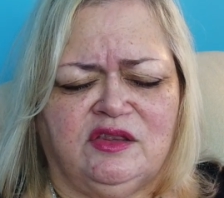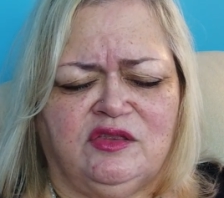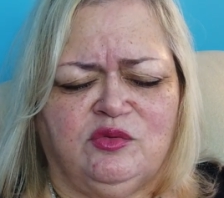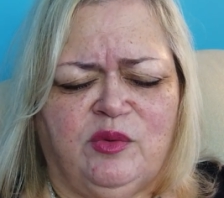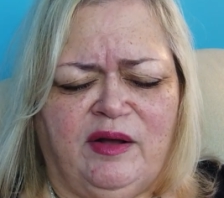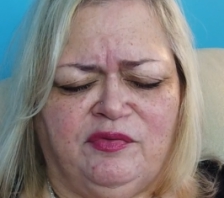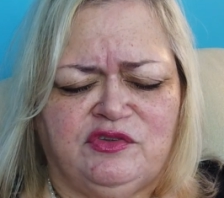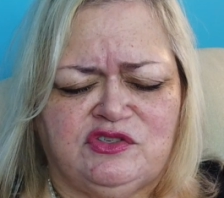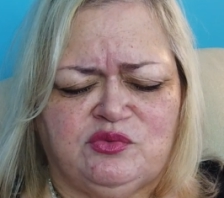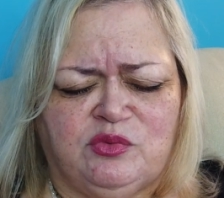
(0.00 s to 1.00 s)
throughout
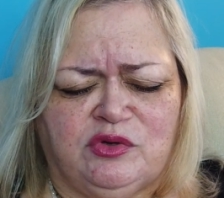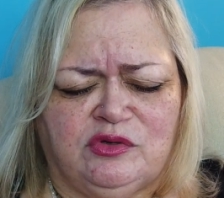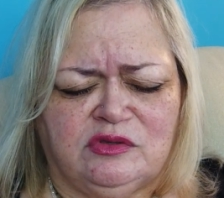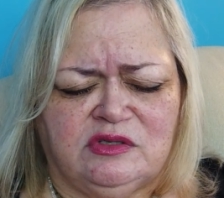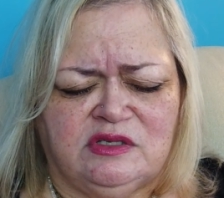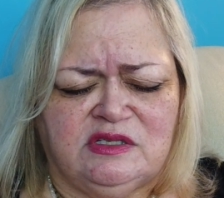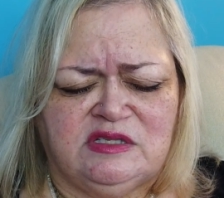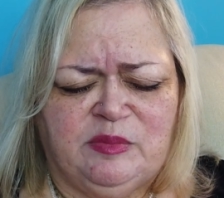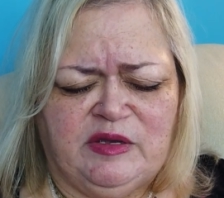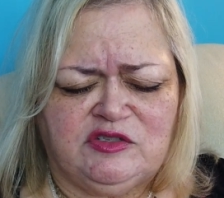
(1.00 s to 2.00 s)
this world,
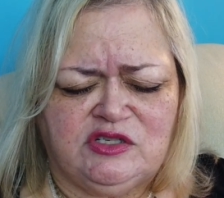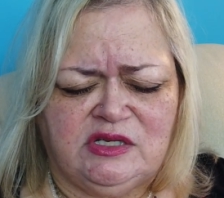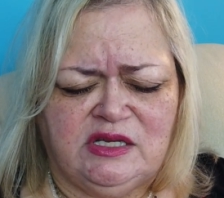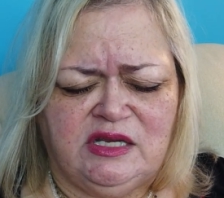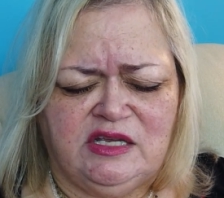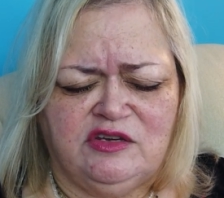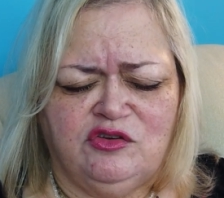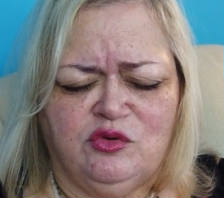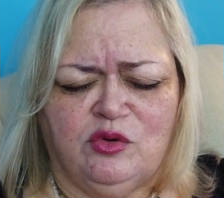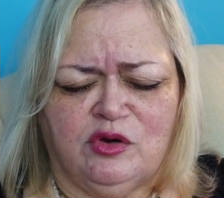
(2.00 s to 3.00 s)
especially in
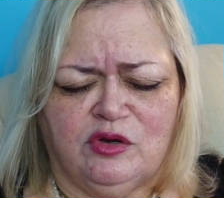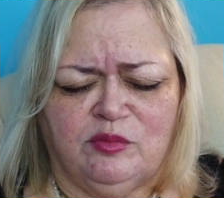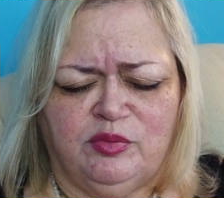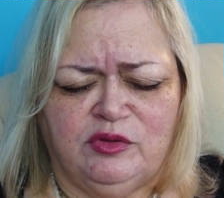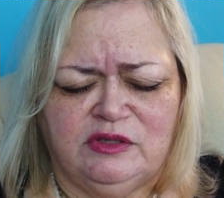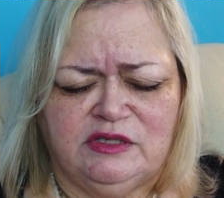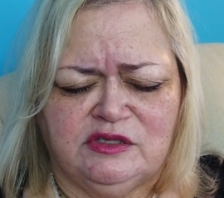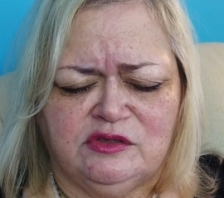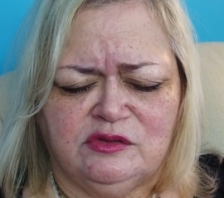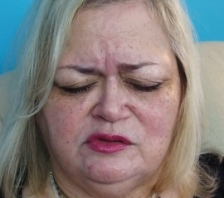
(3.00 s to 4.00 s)
your
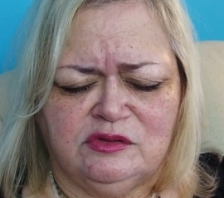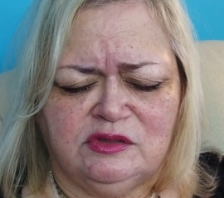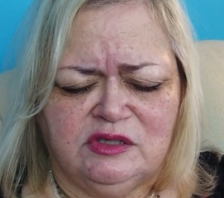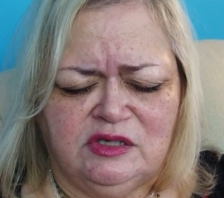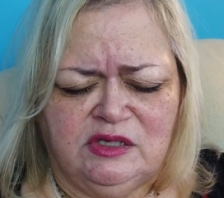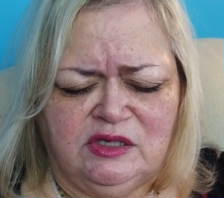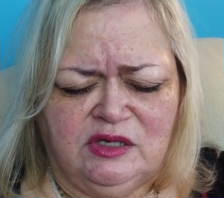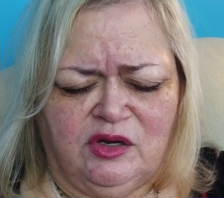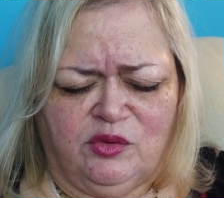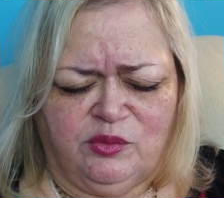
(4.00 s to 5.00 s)
political
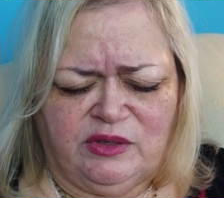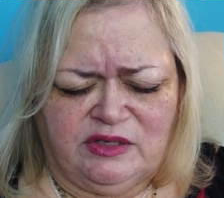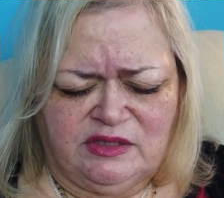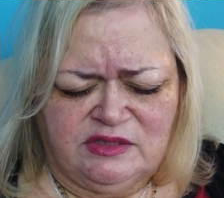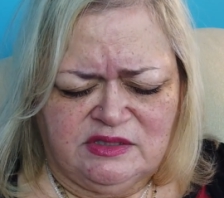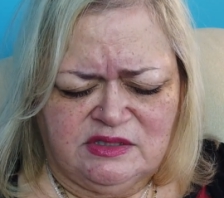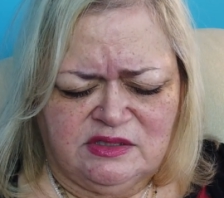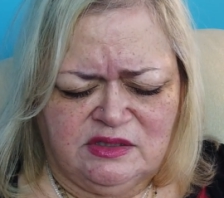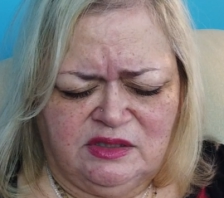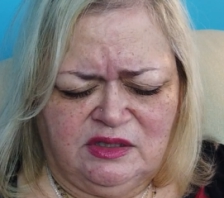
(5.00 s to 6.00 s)

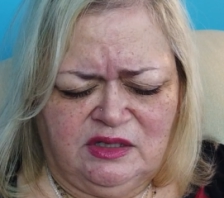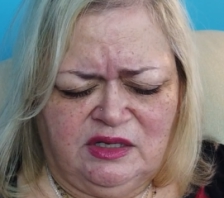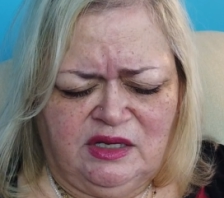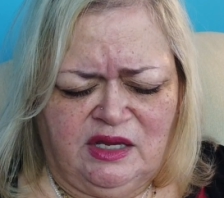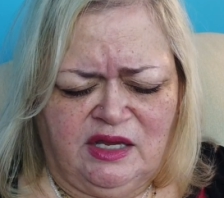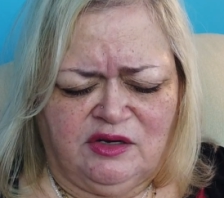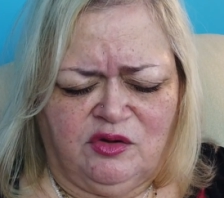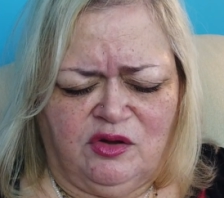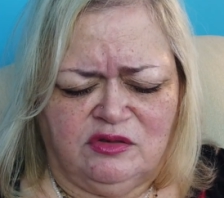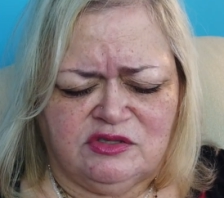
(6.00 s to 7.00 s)
arenas and
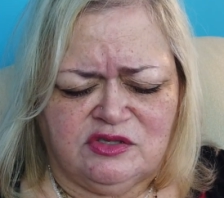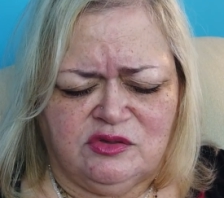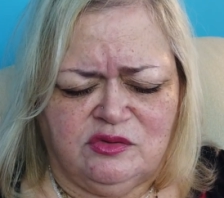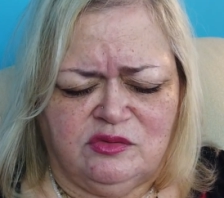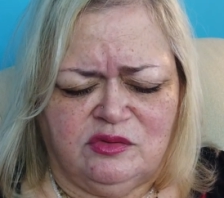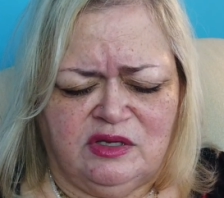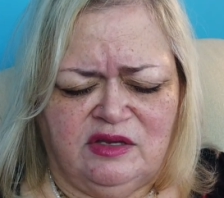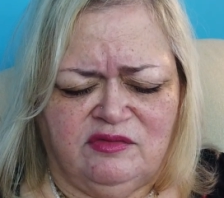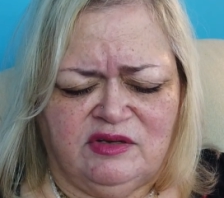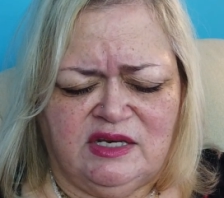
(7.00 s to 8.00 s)
also
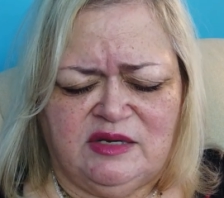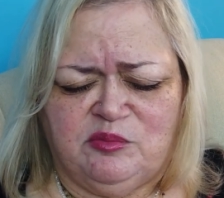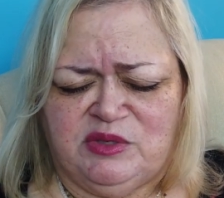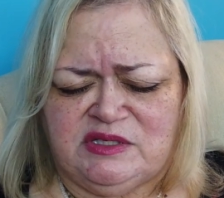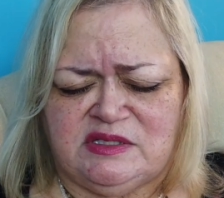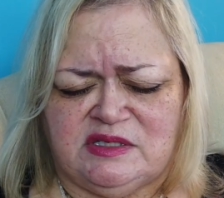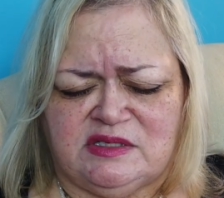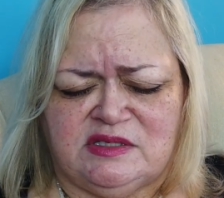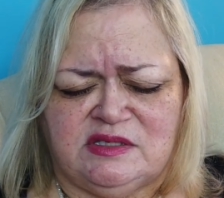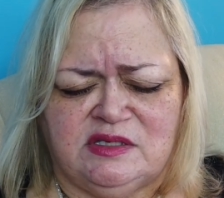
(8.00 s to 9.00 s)
even in
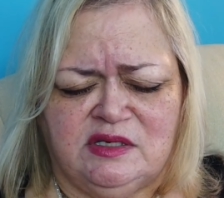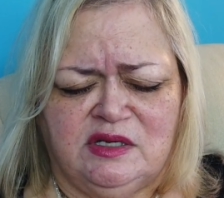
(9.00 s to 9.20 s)
business,